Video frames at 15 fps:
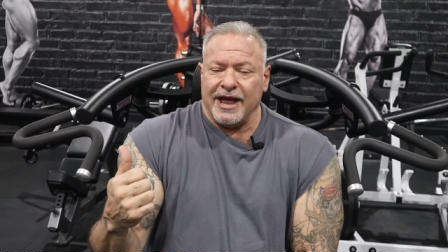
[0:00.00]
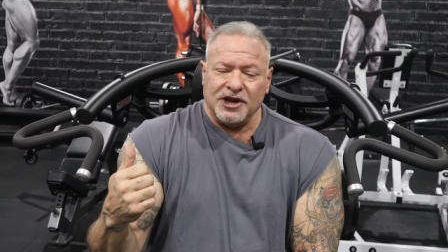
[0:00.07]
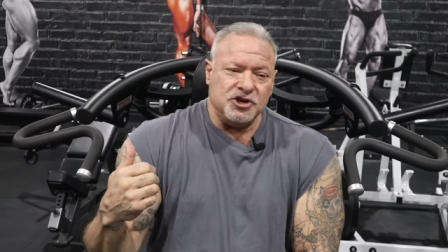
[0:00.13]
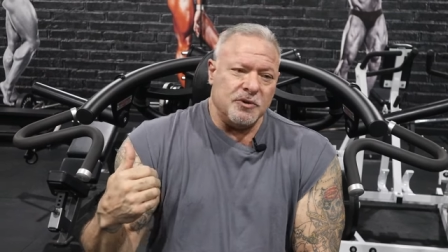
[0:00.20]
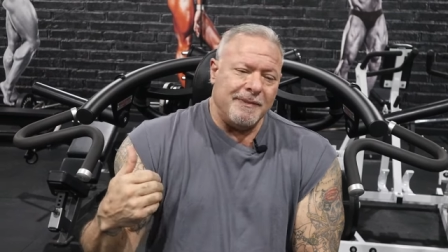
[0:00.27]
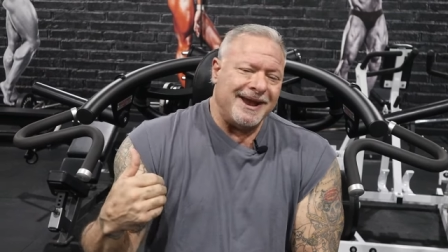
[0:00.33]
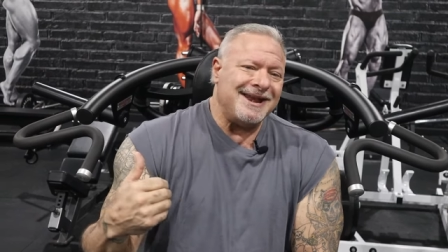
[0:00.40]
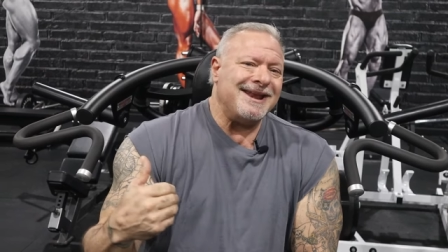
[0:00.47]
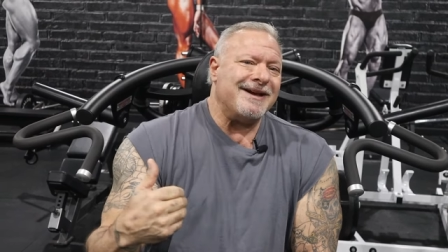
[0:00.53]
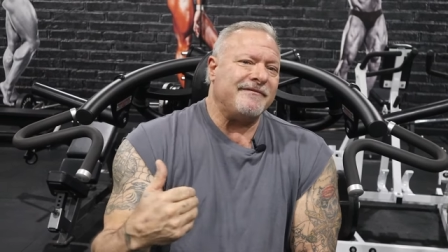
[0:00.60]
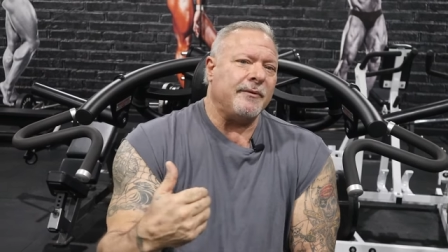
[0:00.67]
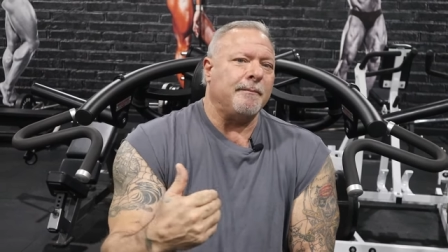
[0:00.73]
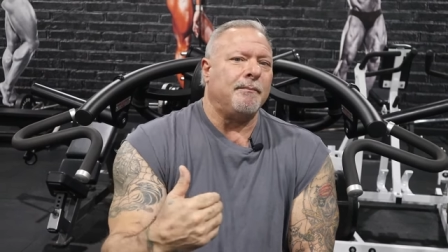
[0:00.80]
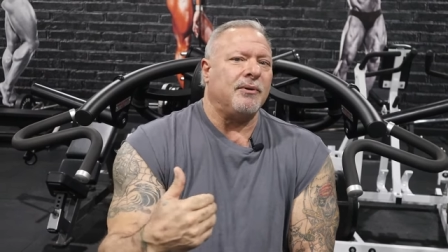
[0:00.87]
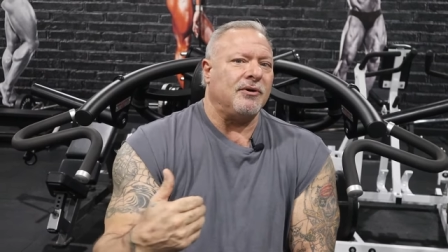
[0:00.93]
and you may
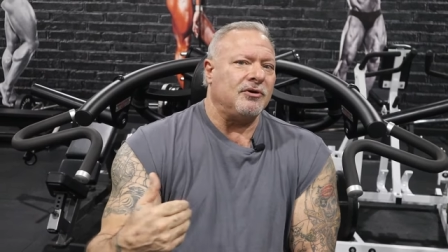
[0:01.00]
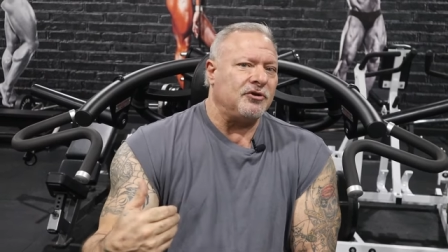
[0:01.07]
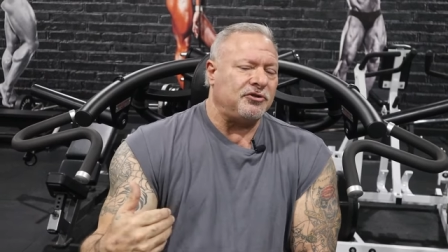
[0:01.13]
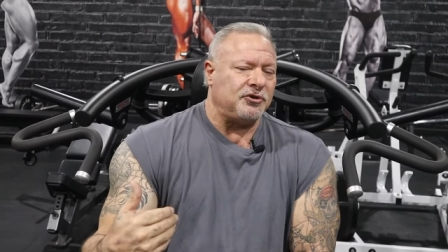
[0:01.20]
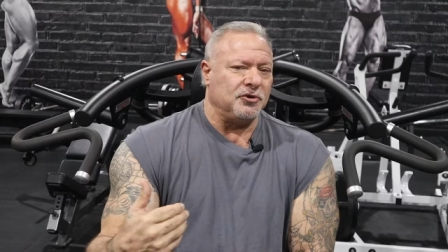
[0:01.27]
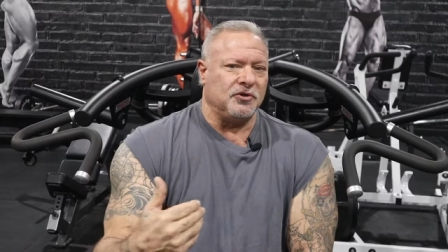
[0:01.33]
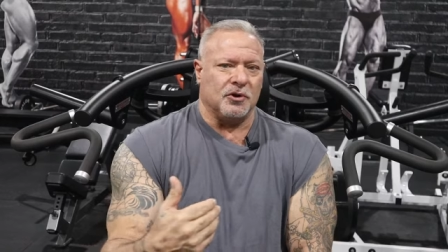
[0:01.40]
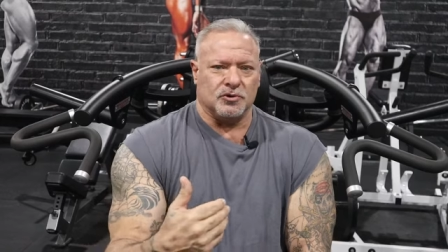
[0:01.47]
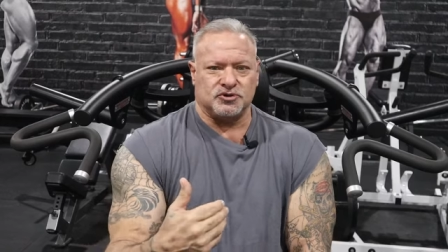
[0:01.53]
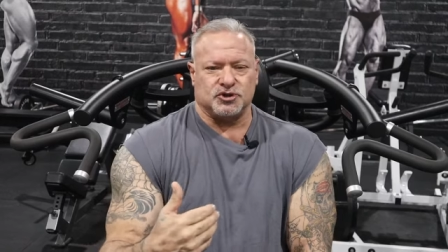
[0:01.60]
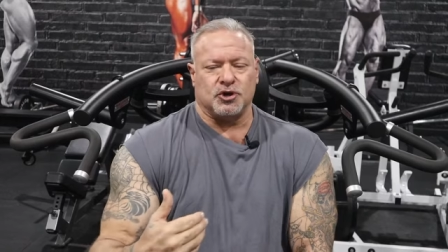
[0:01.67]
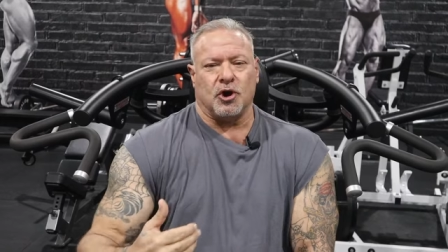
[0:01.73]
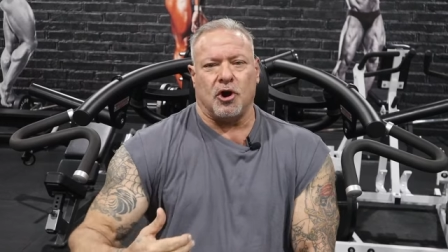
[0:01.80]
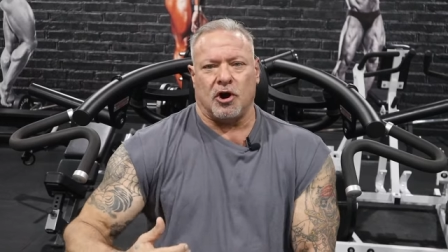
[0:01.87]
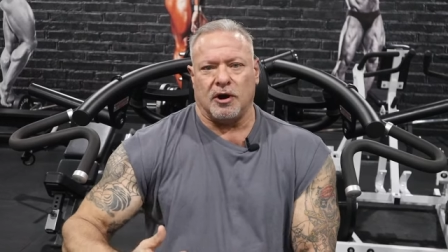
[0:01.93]
never burn through those
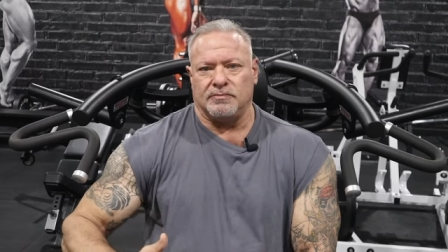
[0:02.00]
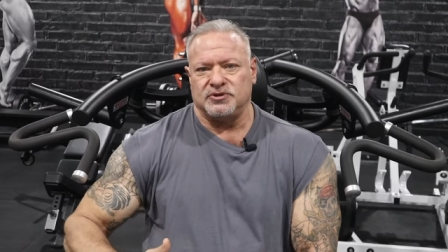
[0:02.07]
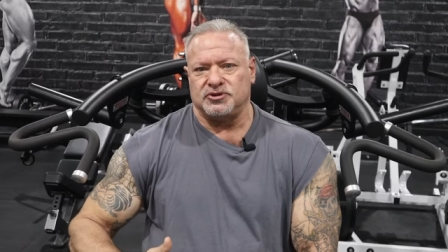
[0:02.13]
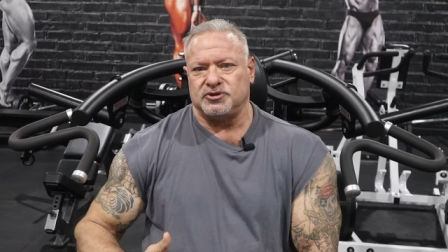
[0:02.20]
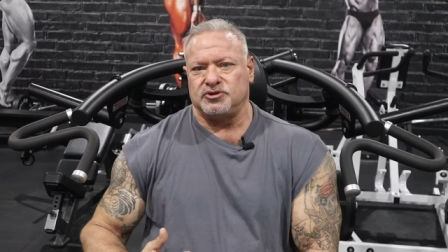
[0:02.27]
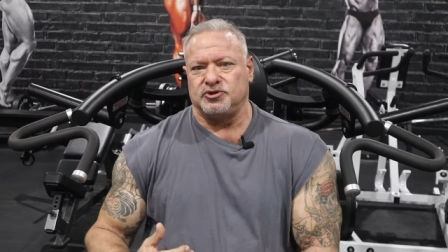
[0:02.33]
carbs